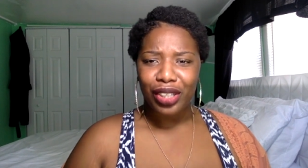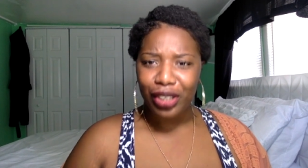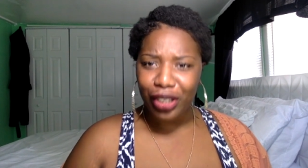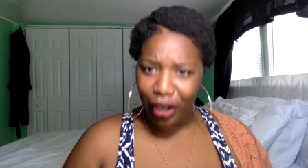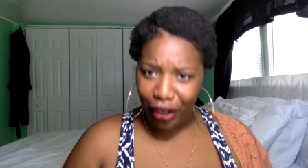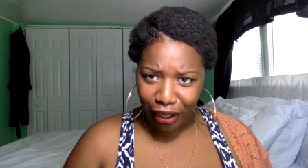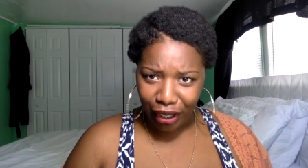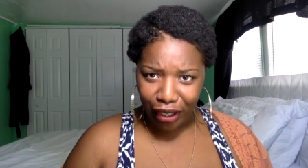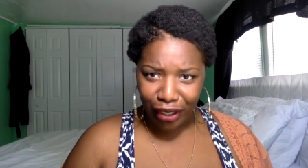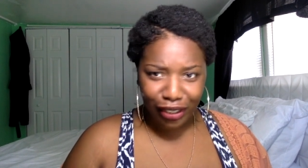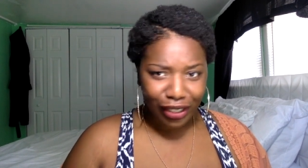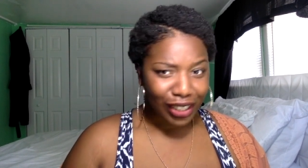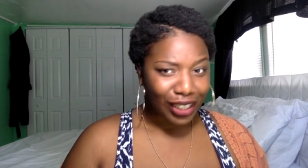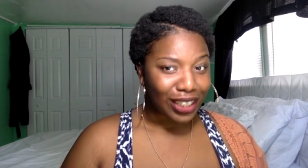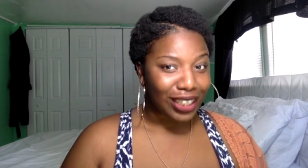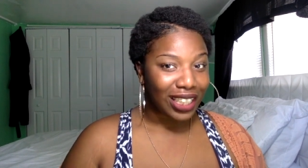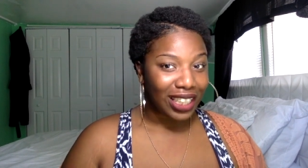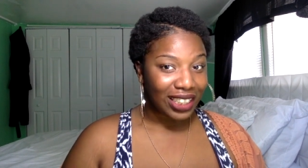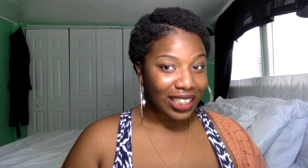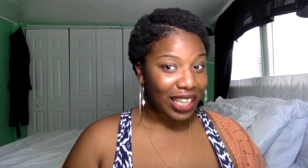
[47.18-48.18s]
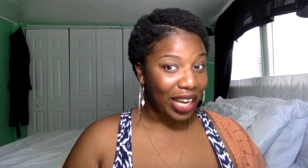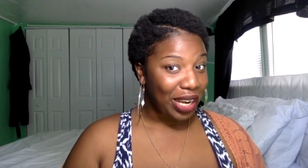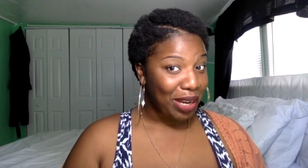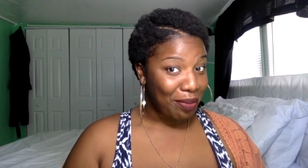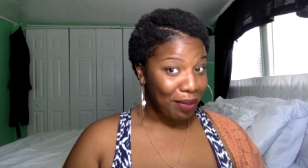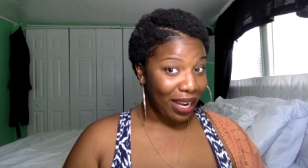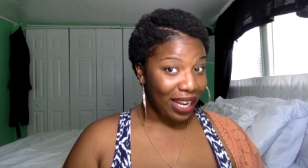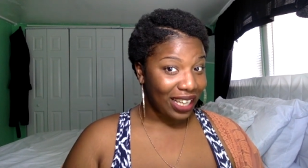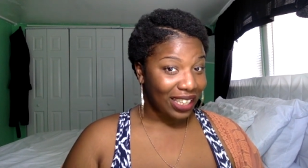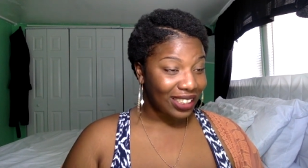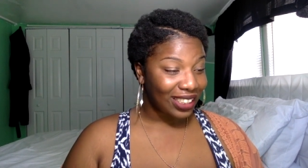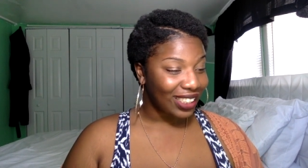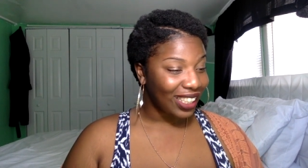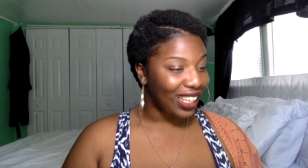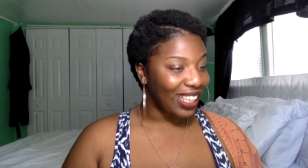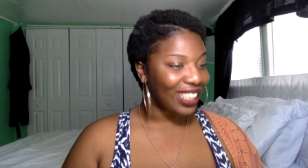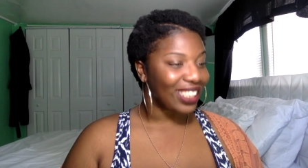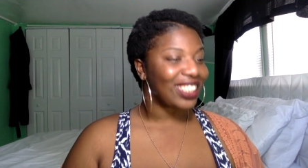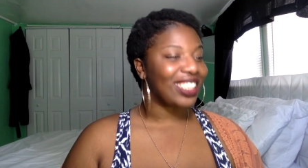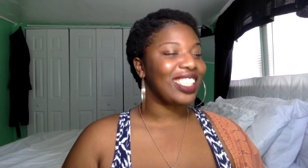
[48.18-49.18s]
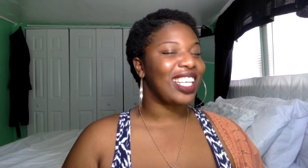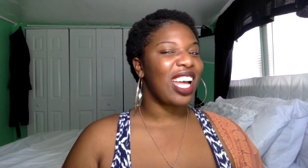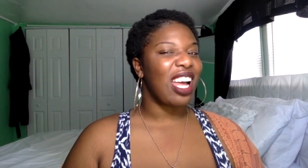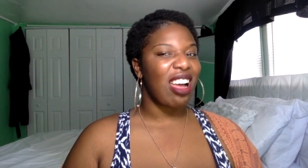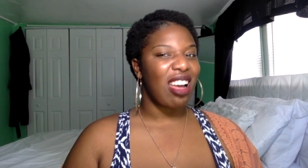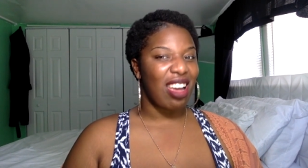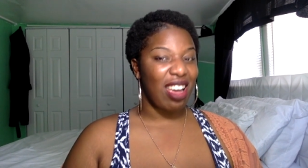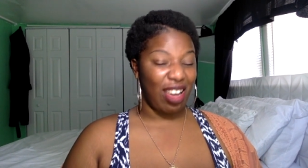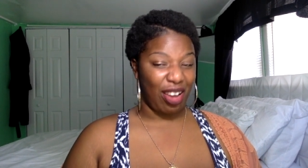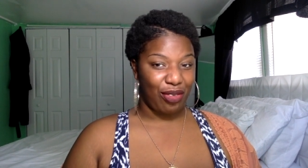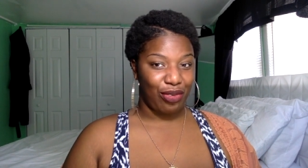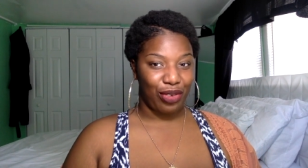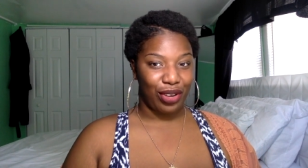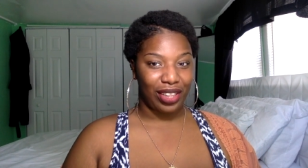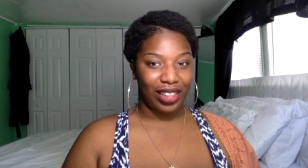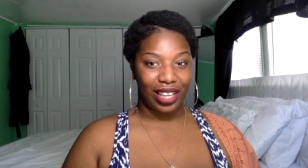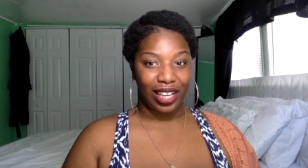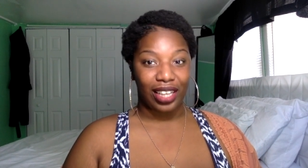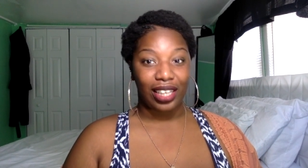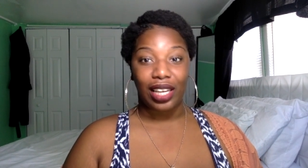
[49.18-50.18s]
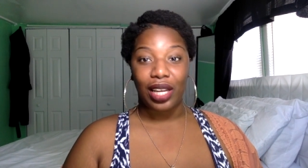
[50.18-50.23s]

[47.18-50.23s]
girl, this hair mask is everything.